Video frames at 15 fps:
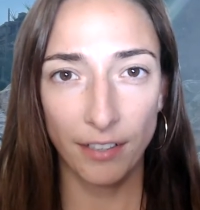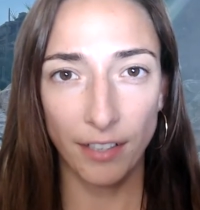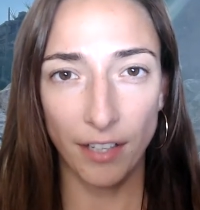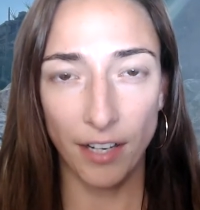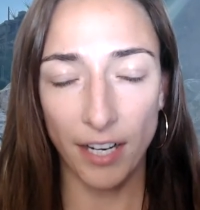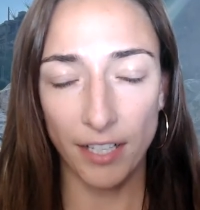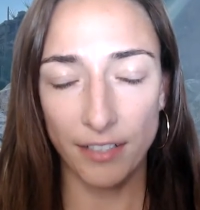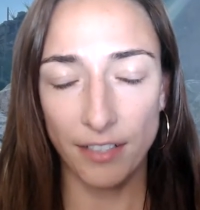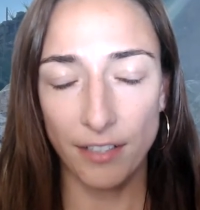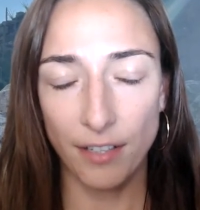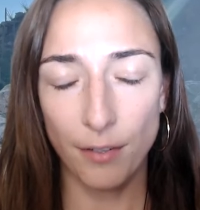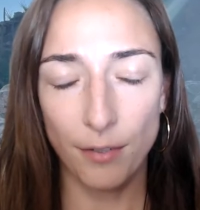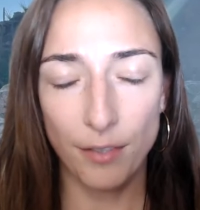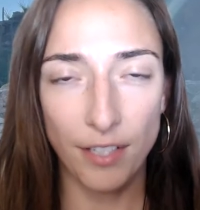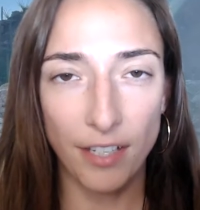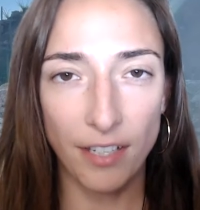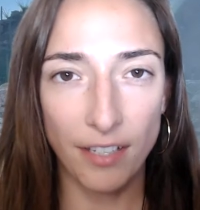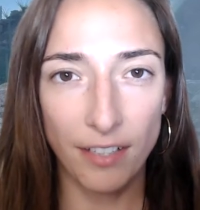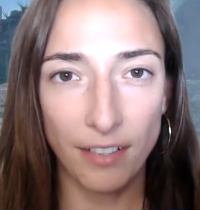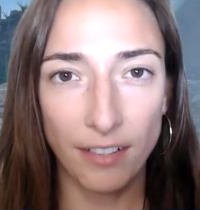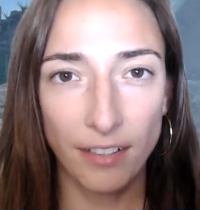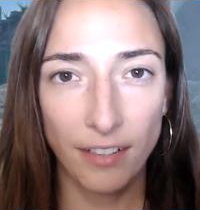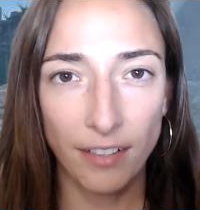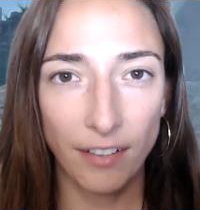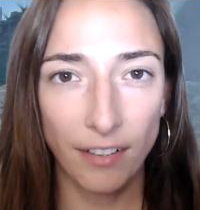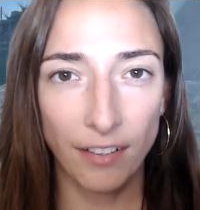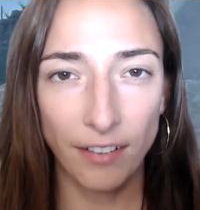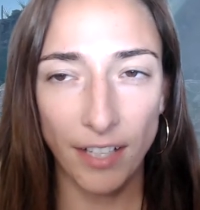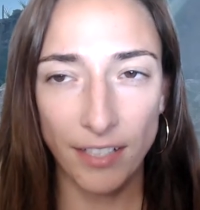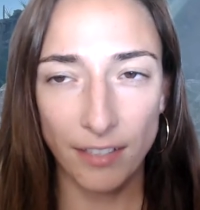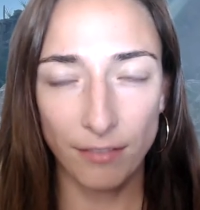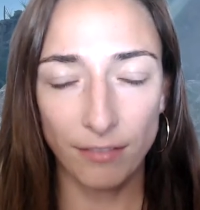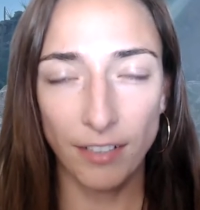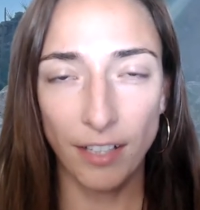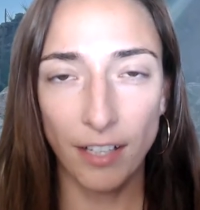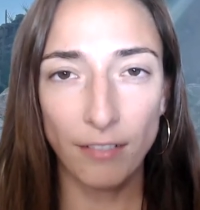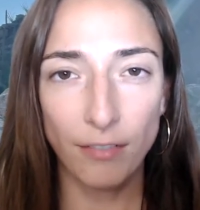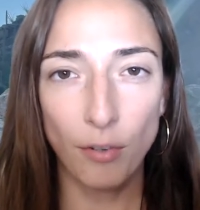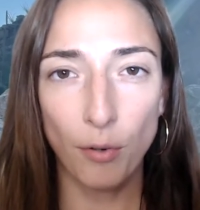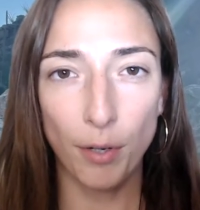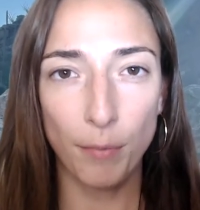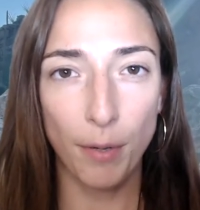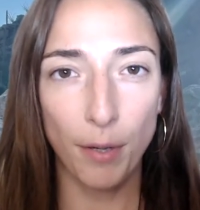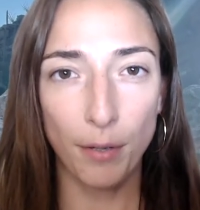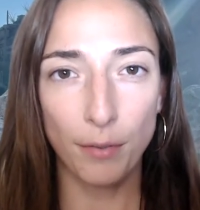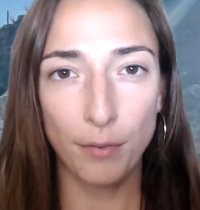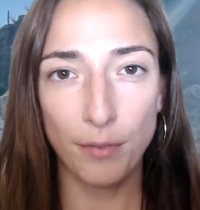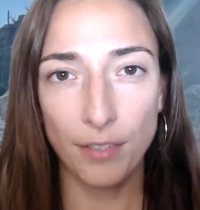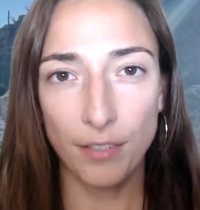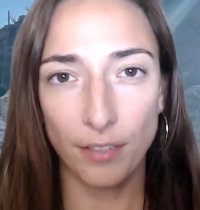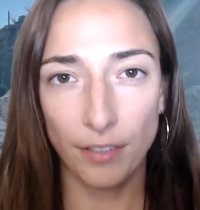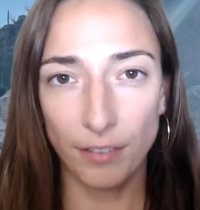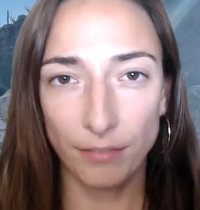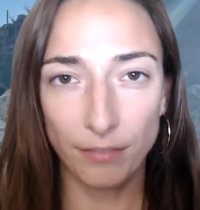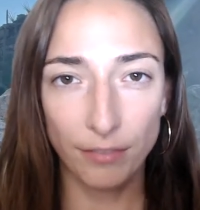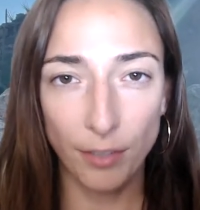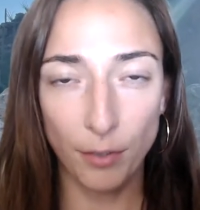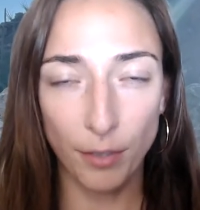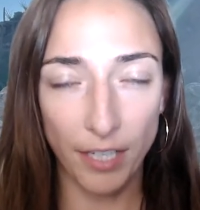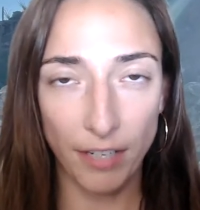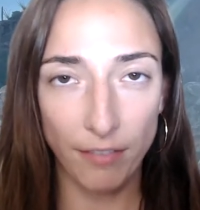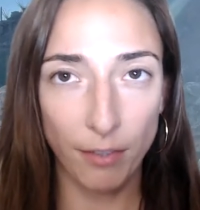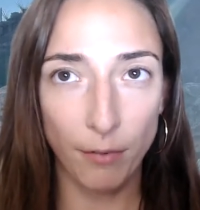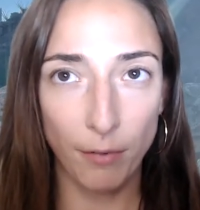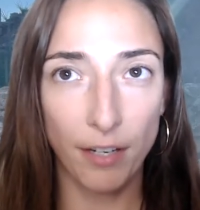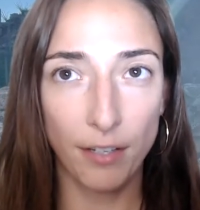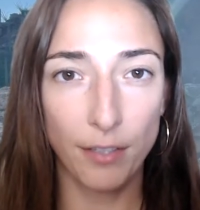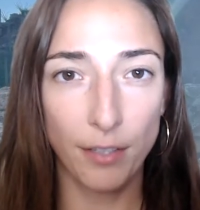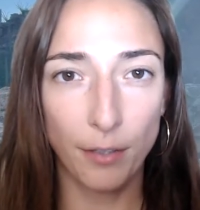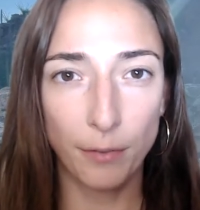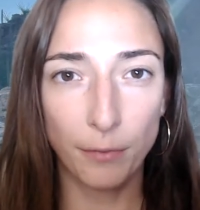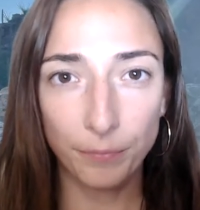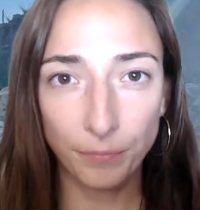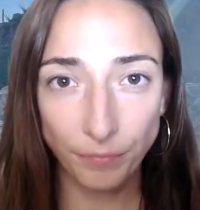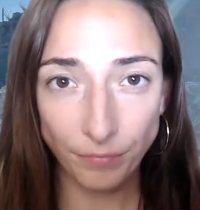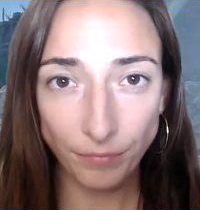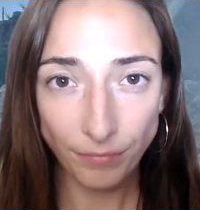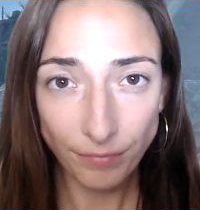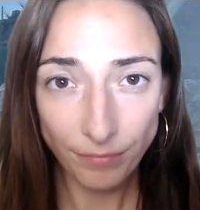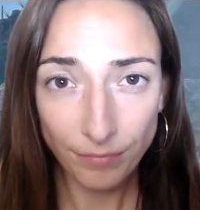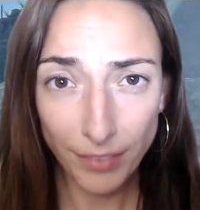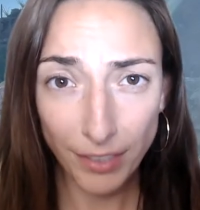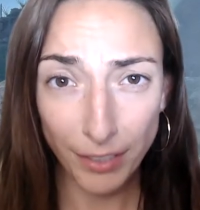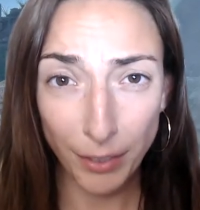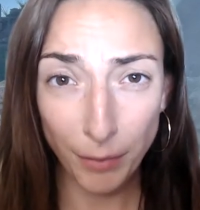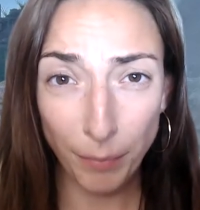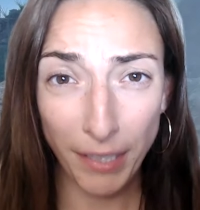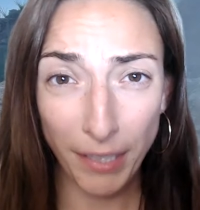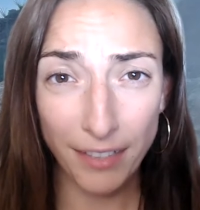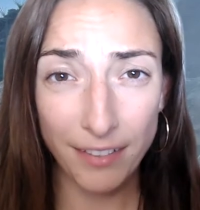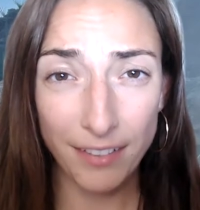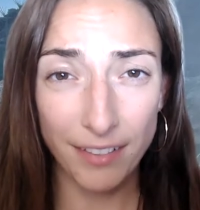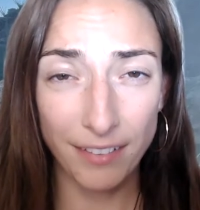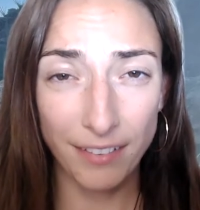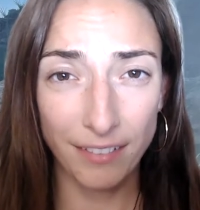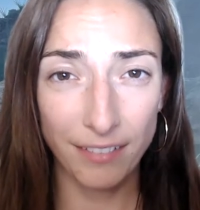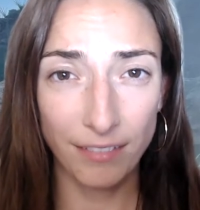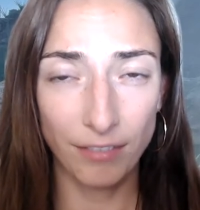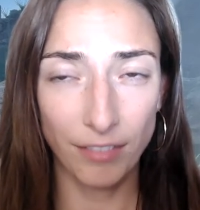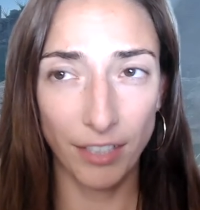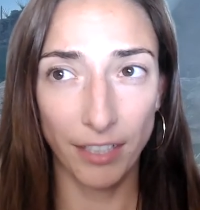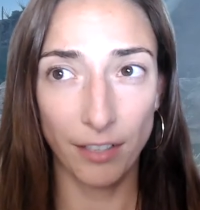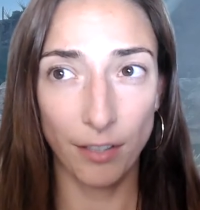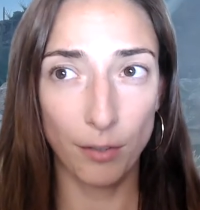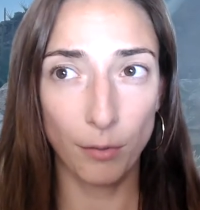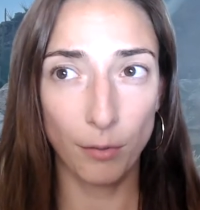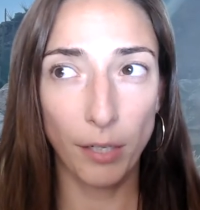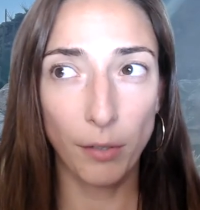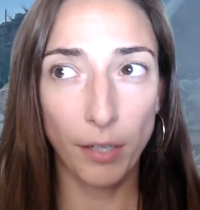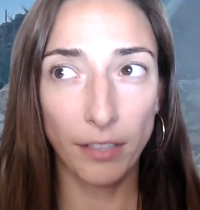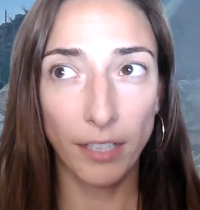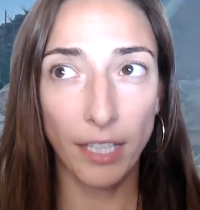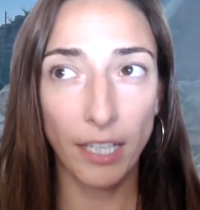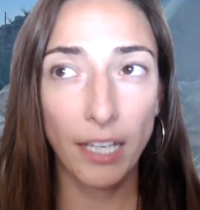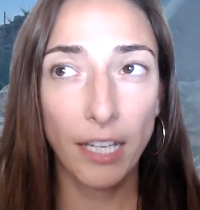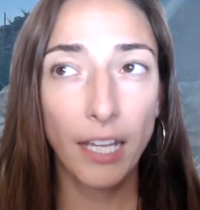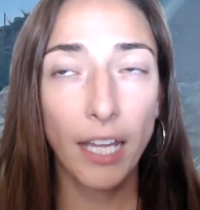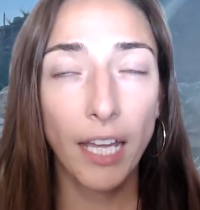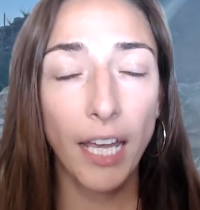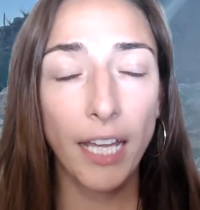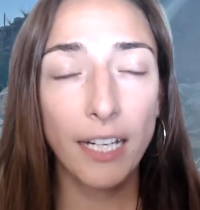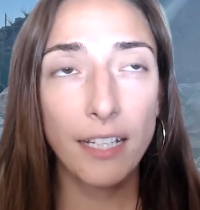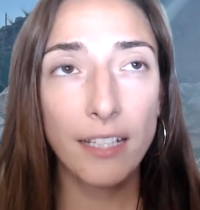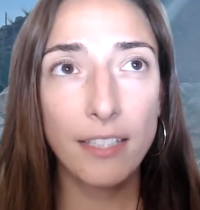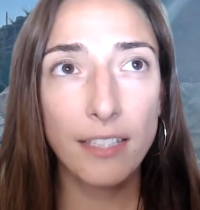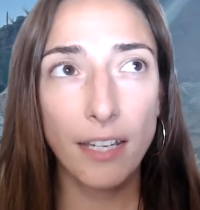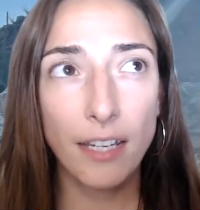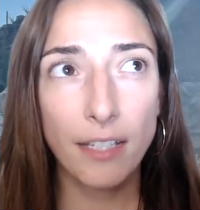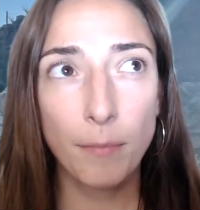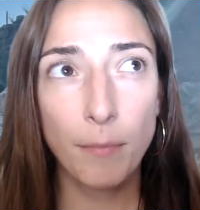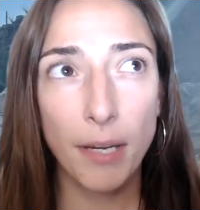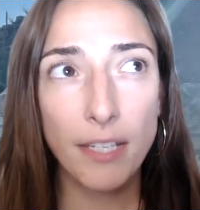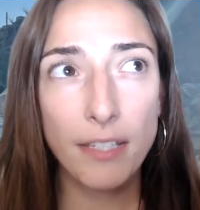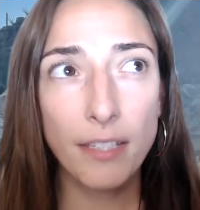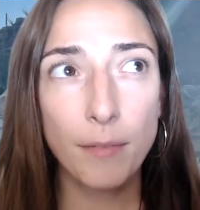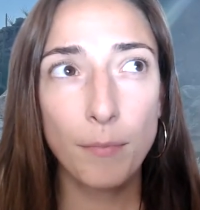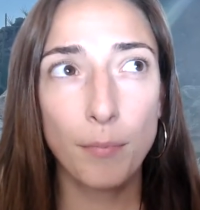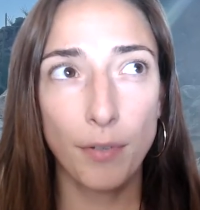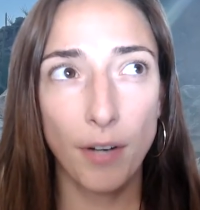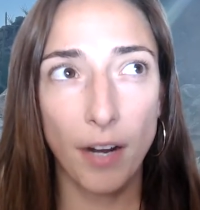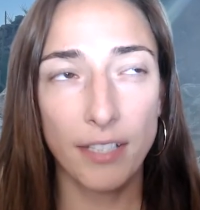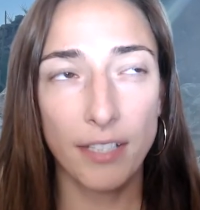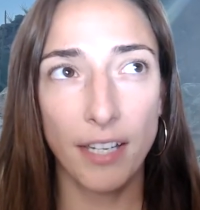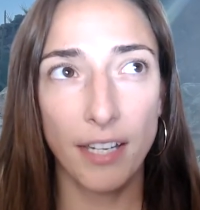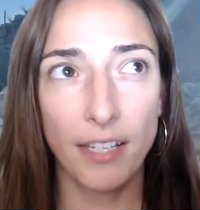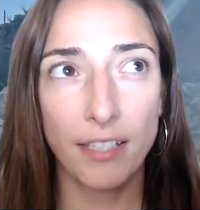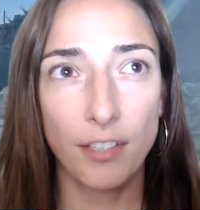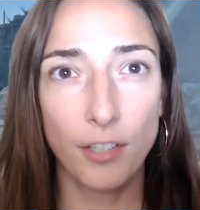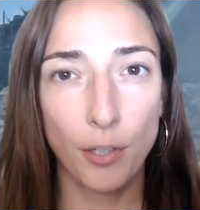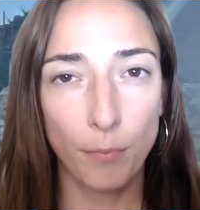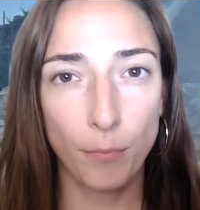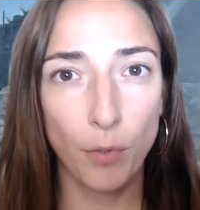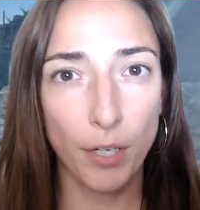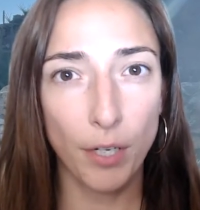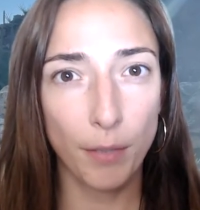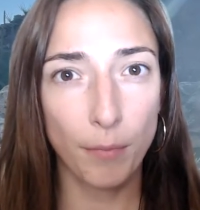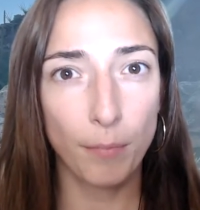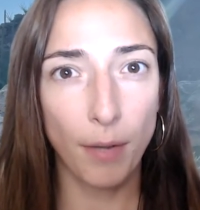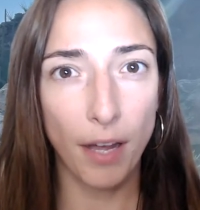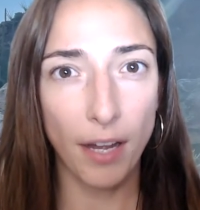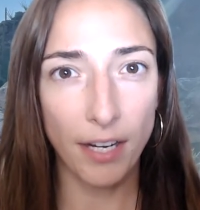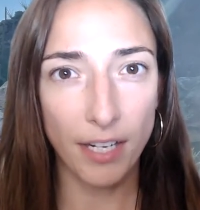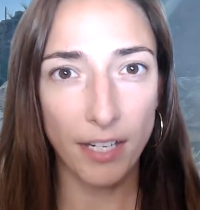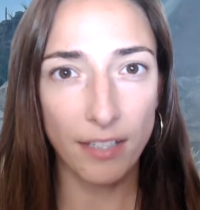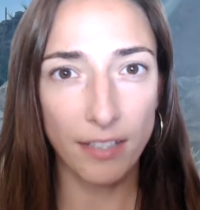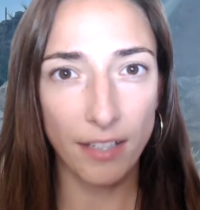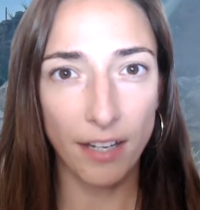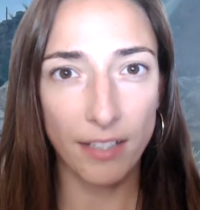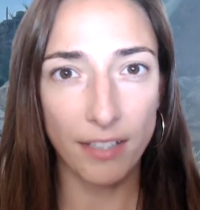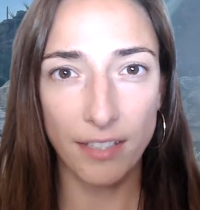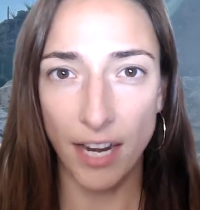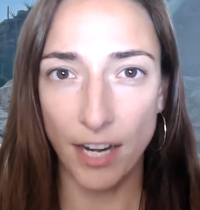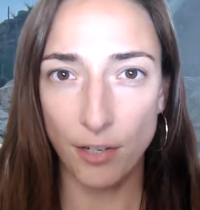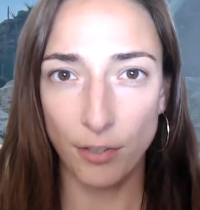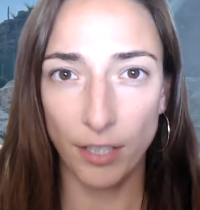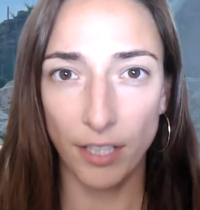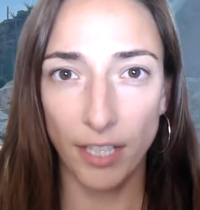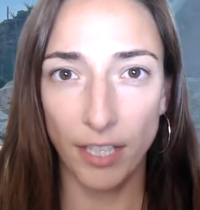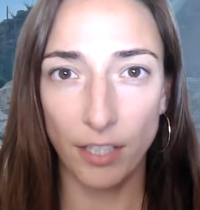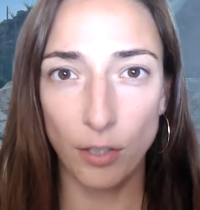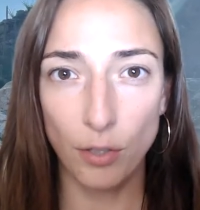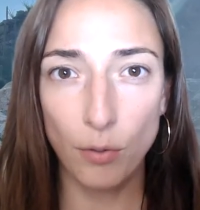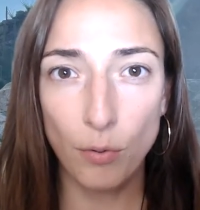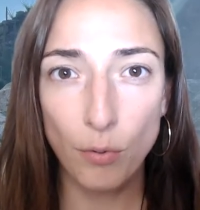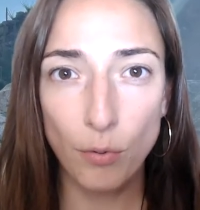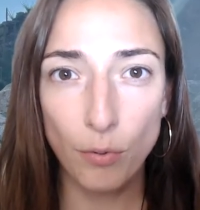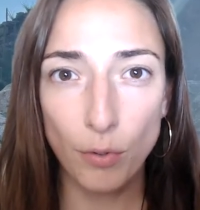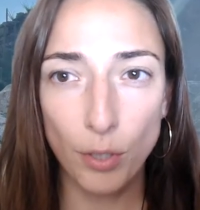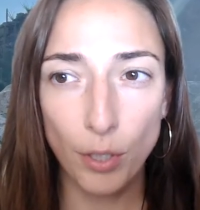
oxytocin and lots of love hormones are floating everywhere. So the pain really goes away quickly. And it's an amazing process. What your body does naturally, like you